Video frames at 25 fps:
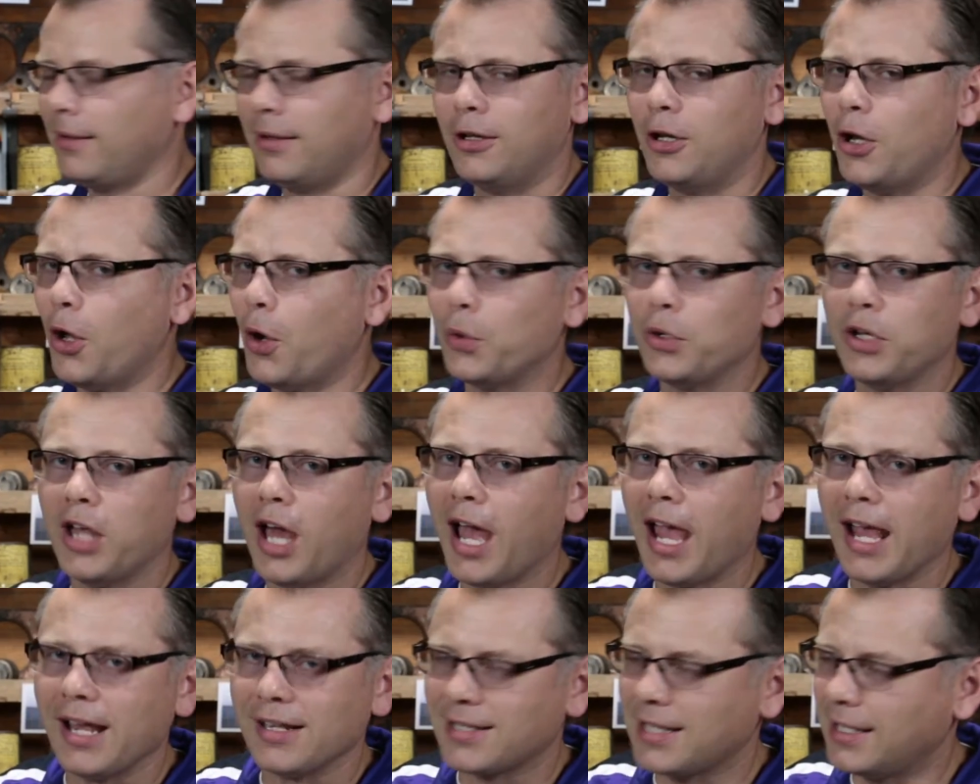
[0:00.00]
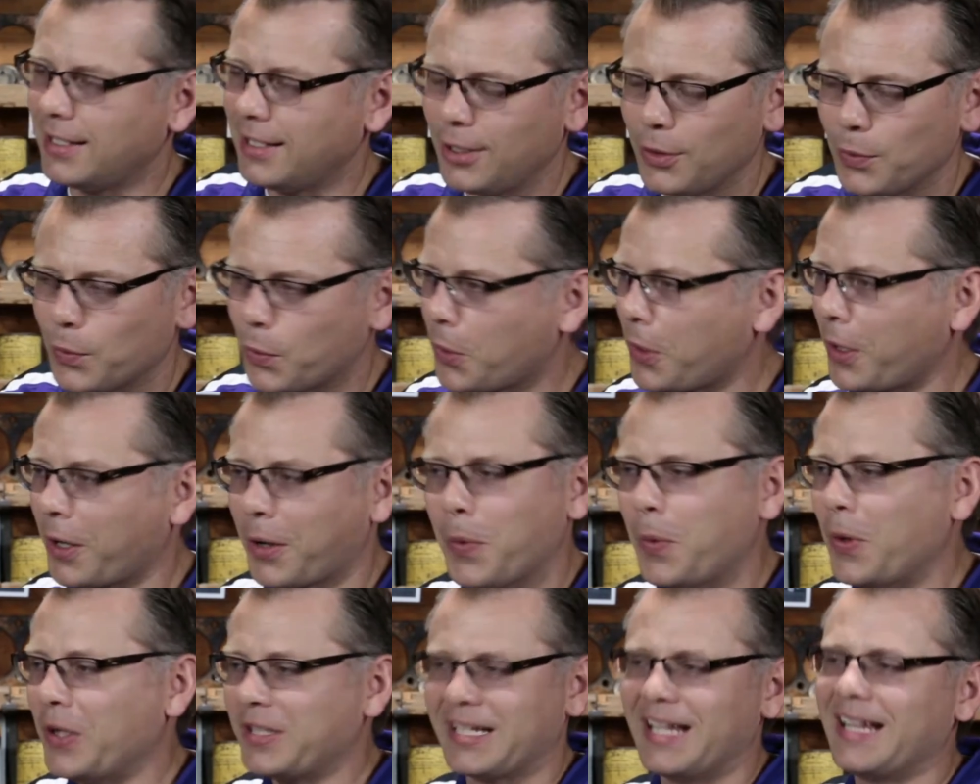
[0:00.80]
No dice, it didn't
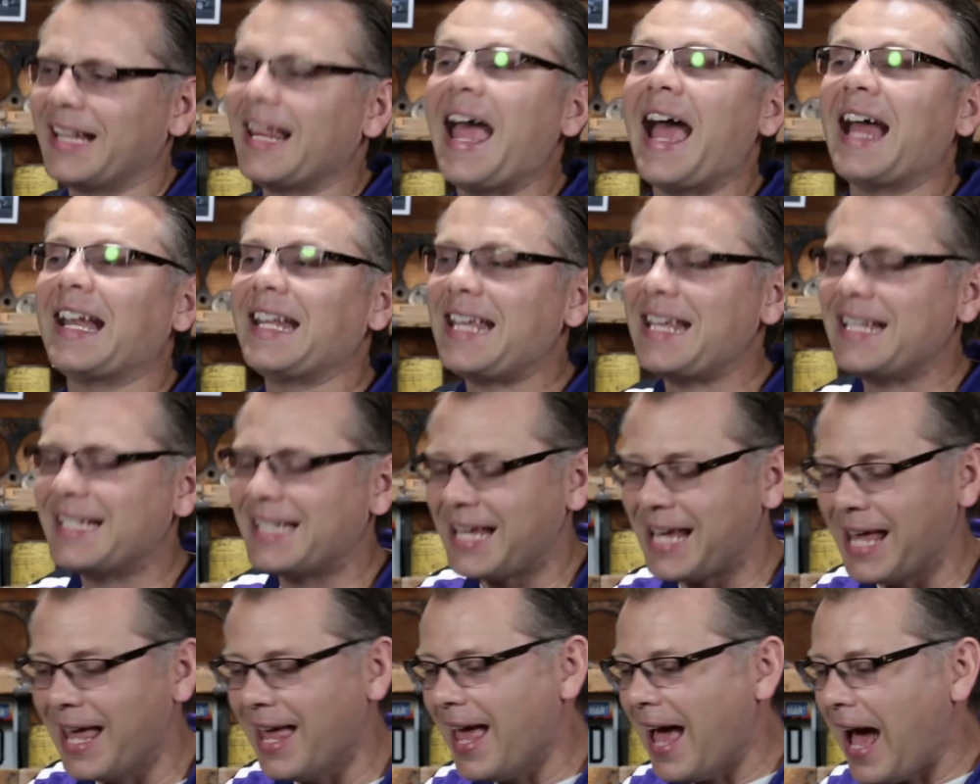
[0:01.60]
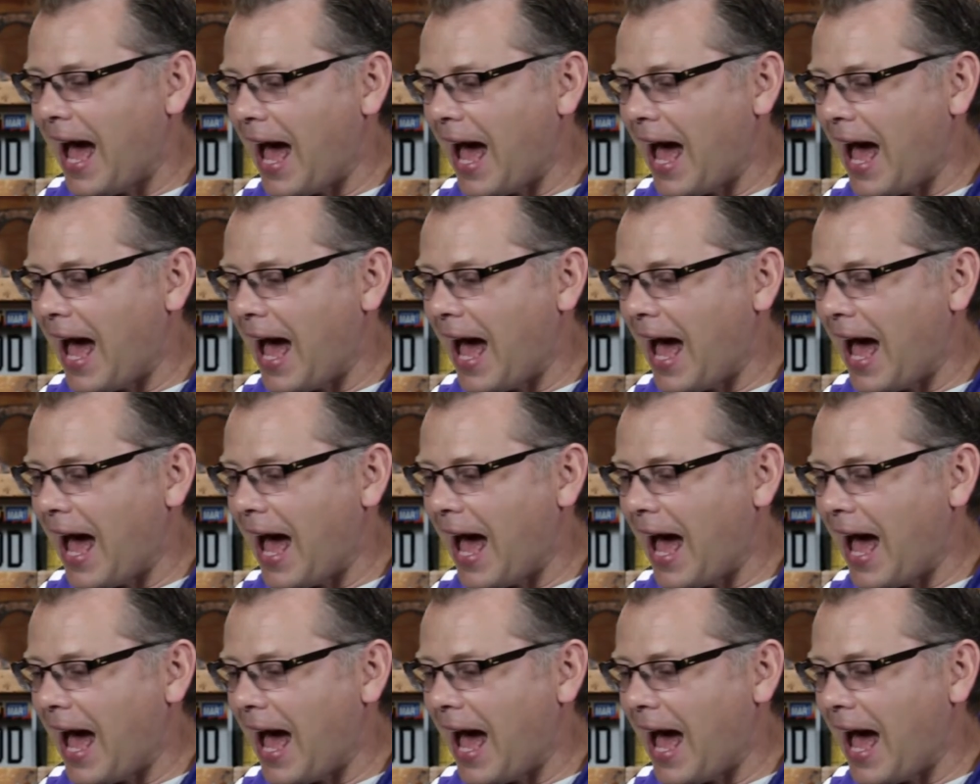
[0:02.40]
work. It wasn't that easy.